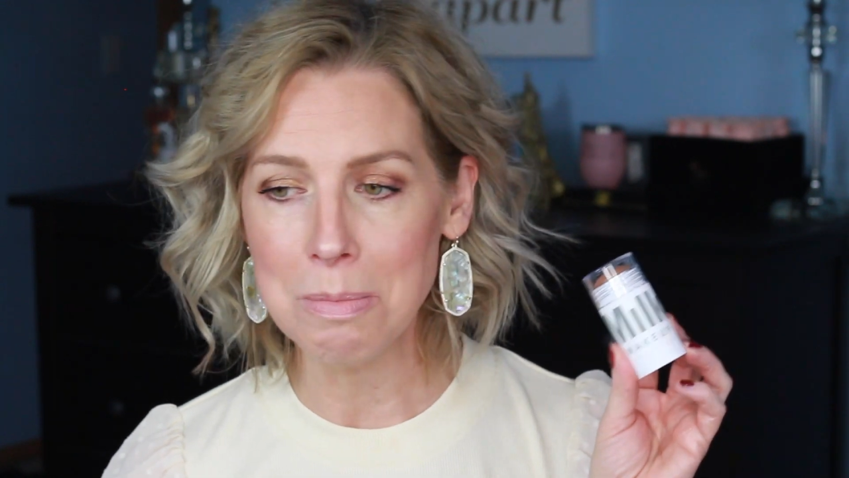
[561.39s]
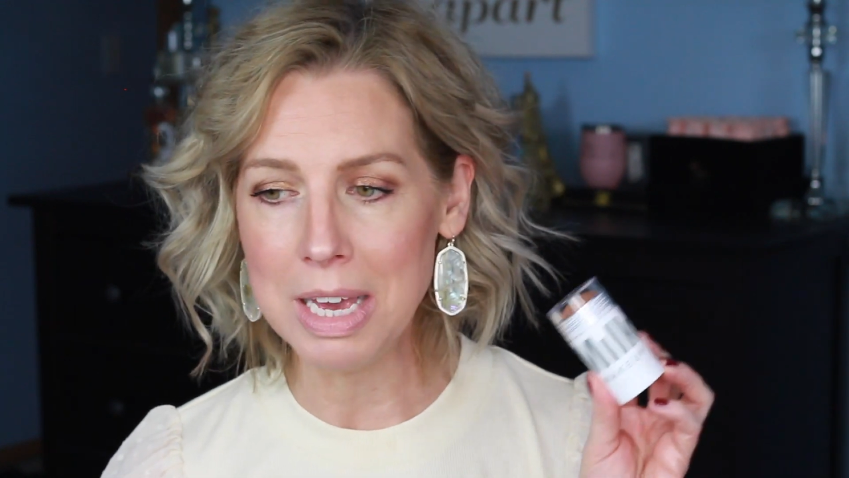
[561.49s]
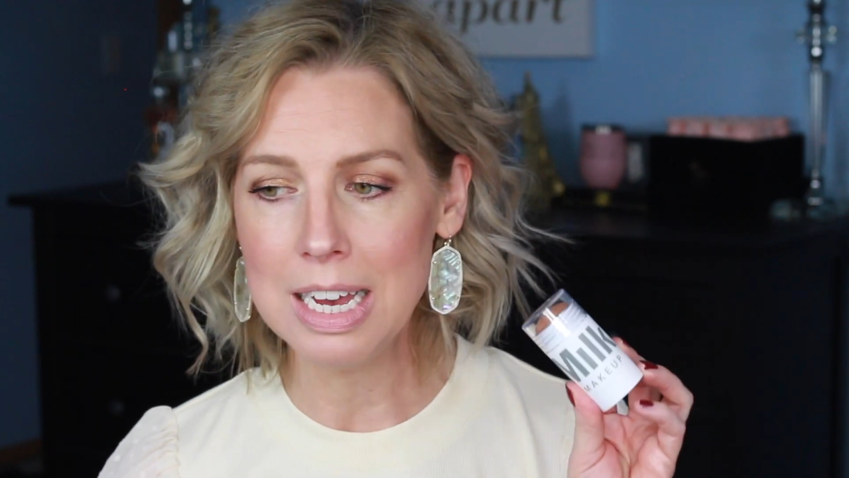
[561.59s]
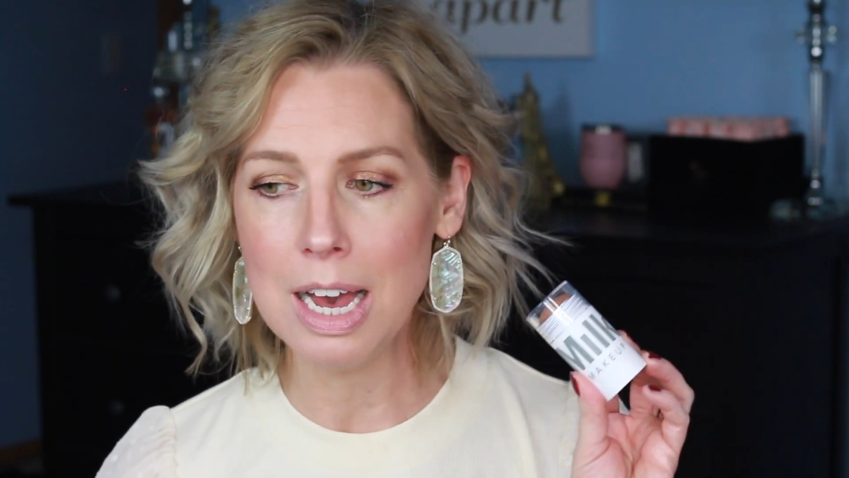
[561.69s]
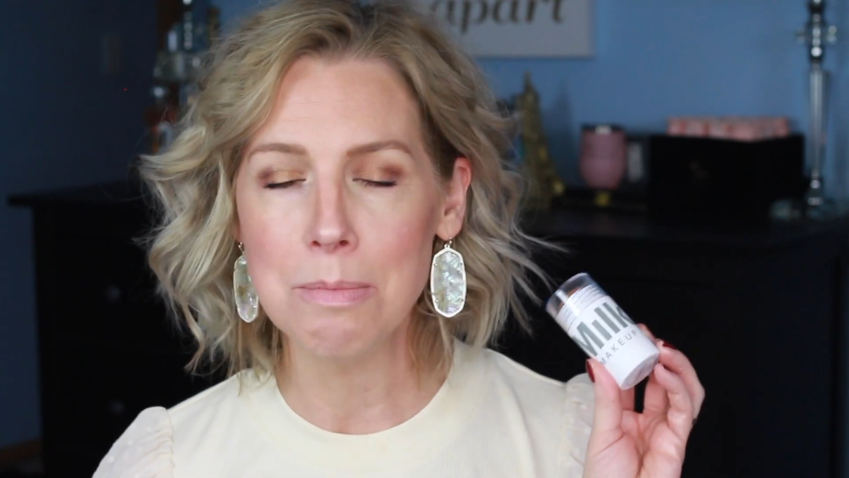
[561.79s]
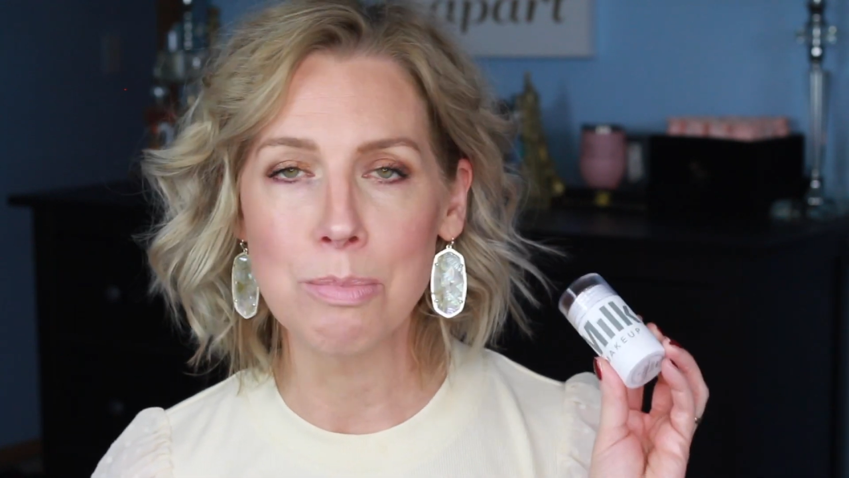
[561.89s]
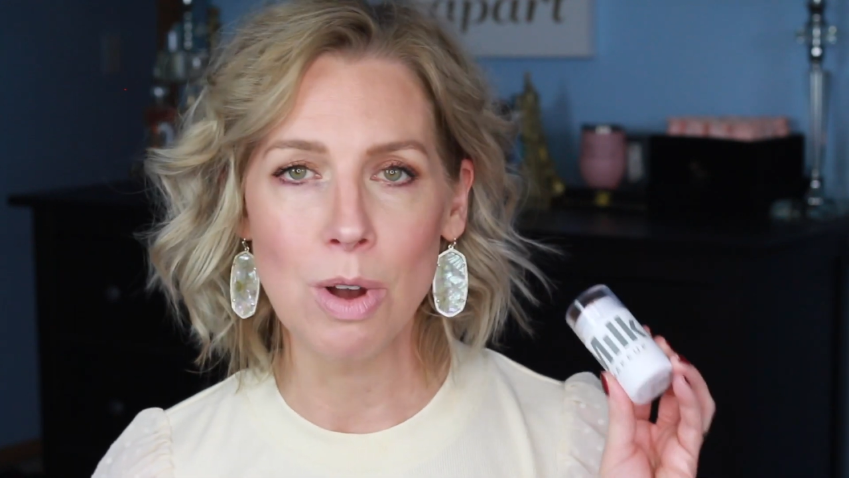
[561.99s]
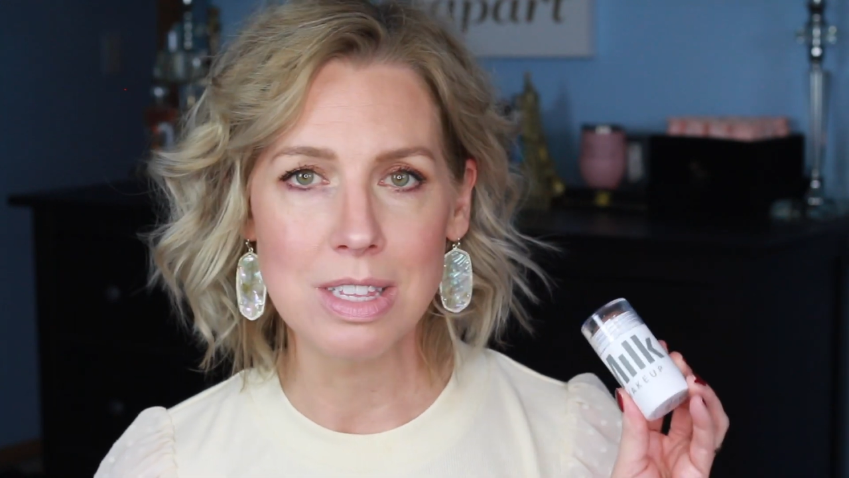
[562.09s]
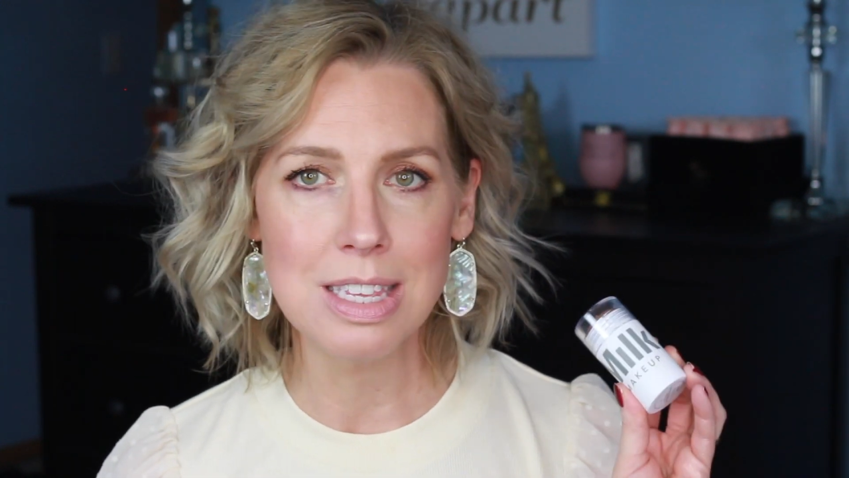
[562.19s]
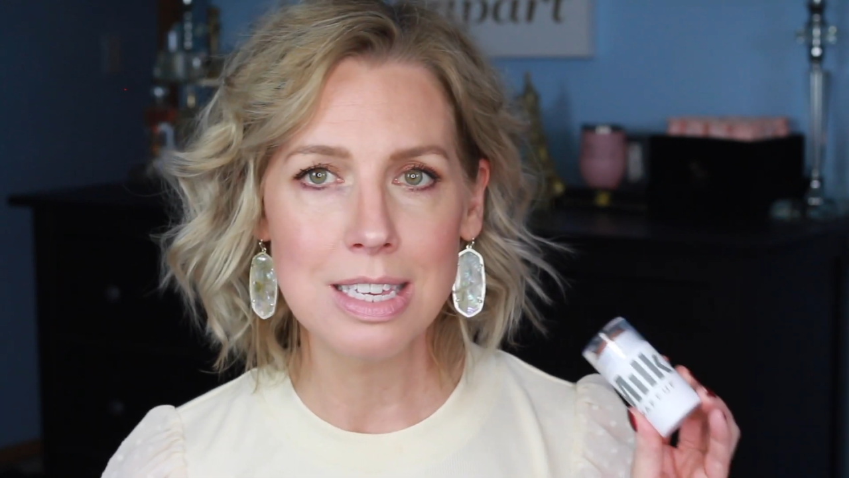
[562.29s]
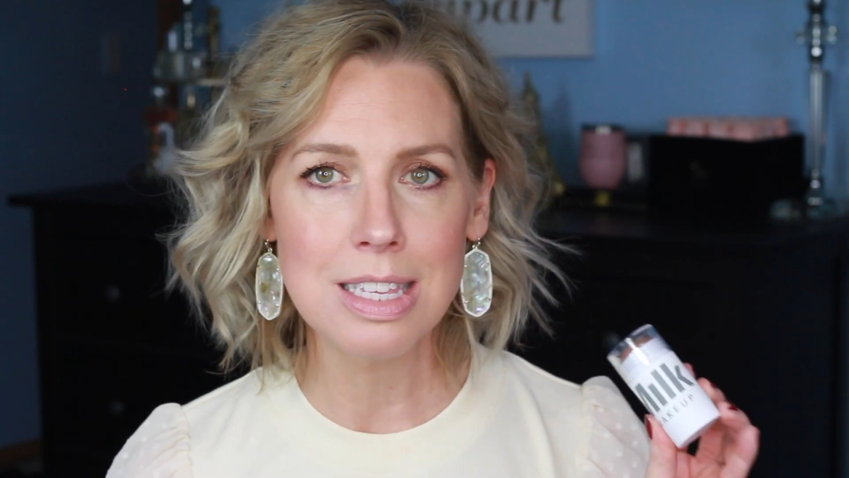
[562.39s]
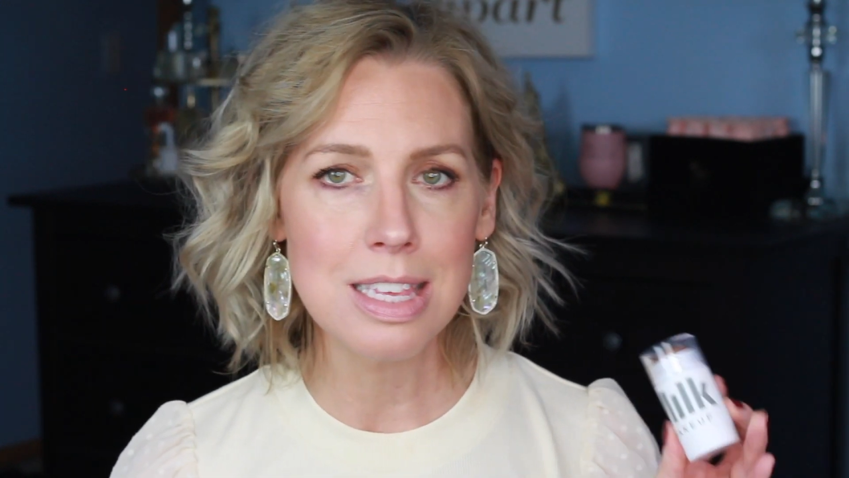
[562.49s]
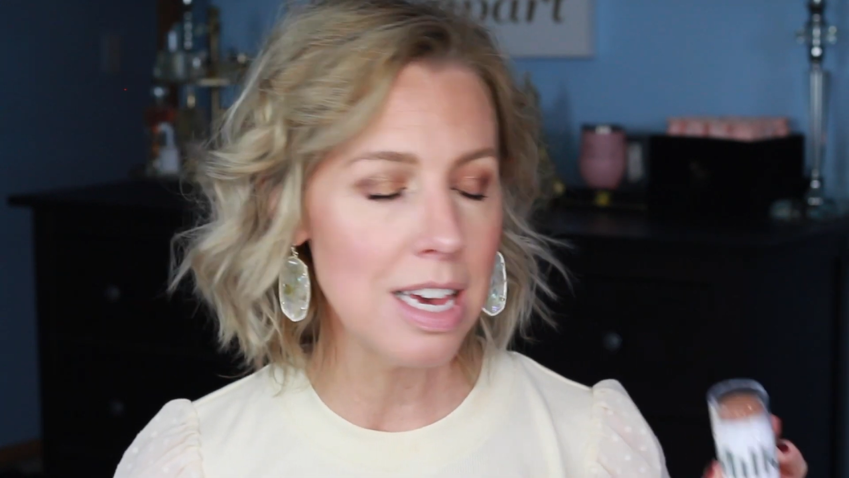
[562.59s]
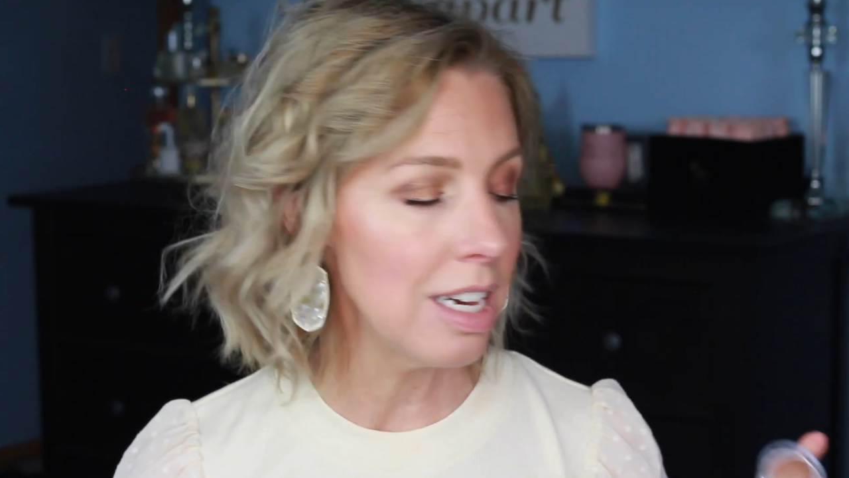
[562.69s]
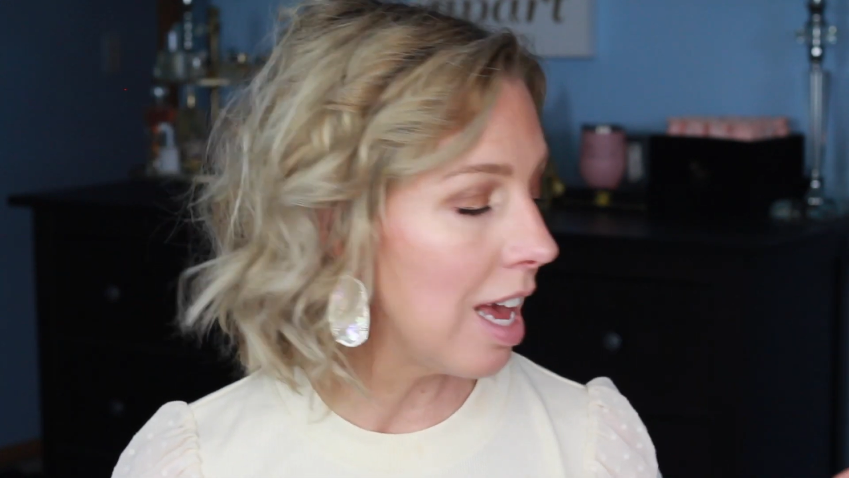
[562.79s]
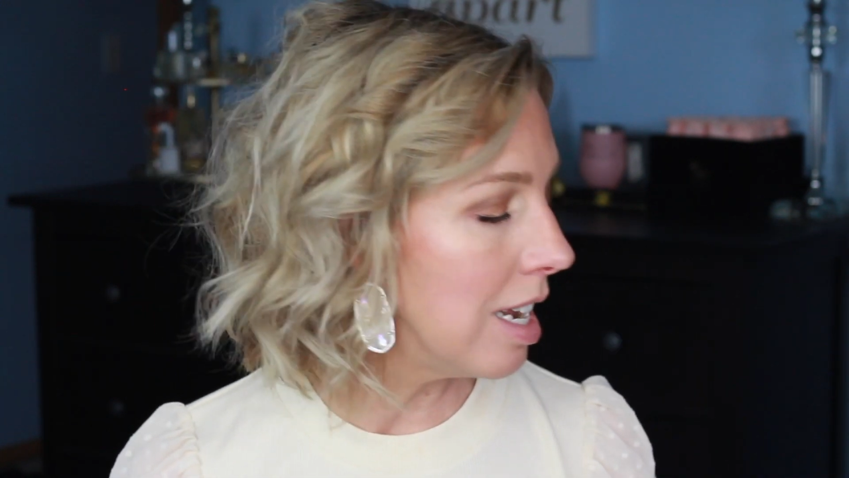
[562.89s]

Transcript: Makeup bronzing stick,